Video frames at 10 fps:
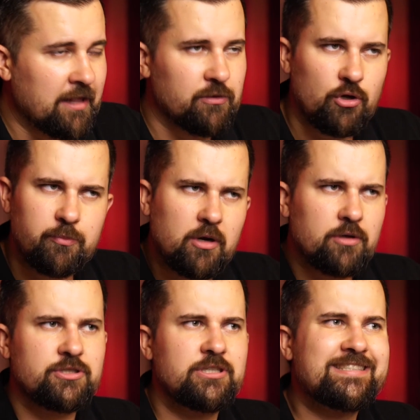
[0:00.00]
not
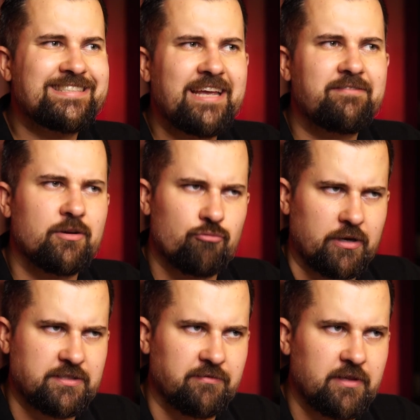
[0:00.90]
because she saved
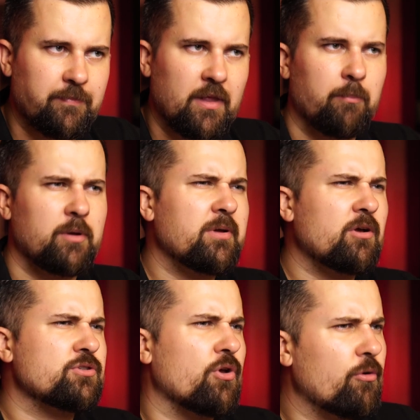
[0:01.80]
aggressively, but
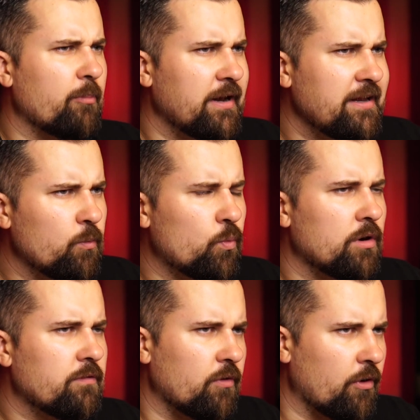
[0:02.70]
because her money
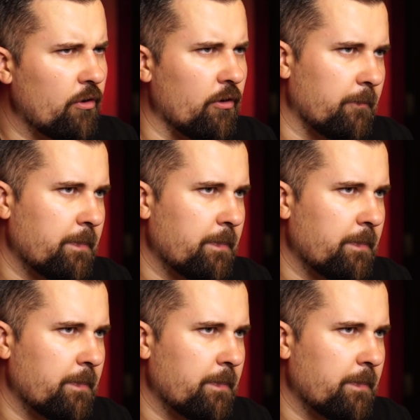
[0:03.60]
worked for her.